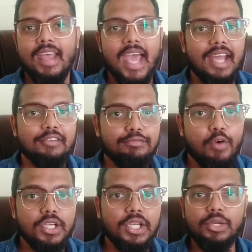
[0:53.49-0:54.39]
and
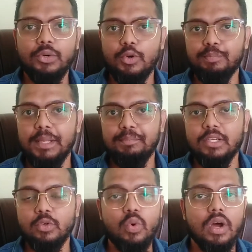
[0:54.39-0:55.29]
40 crore people
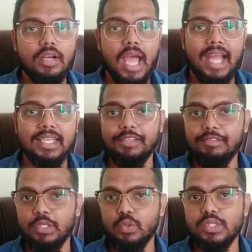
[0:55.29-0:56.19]
who are
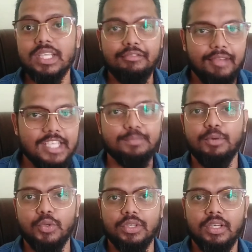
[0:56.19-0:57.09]
actively using
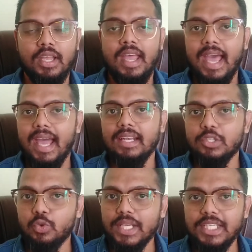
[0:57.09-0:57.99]
Facebook and
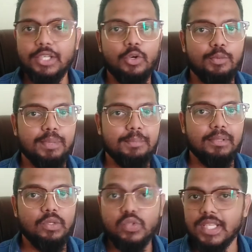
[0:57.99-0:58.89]
20 crore people
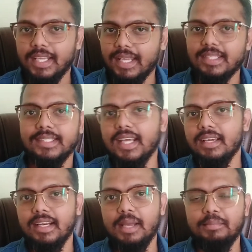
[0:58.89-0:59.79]
using
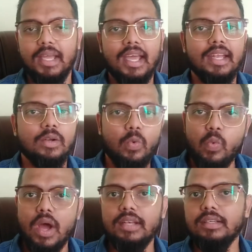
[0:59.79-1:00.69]
Instagram and
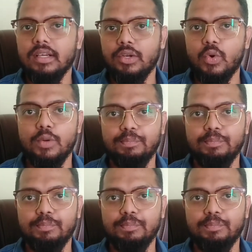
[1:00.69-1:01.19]
1 crore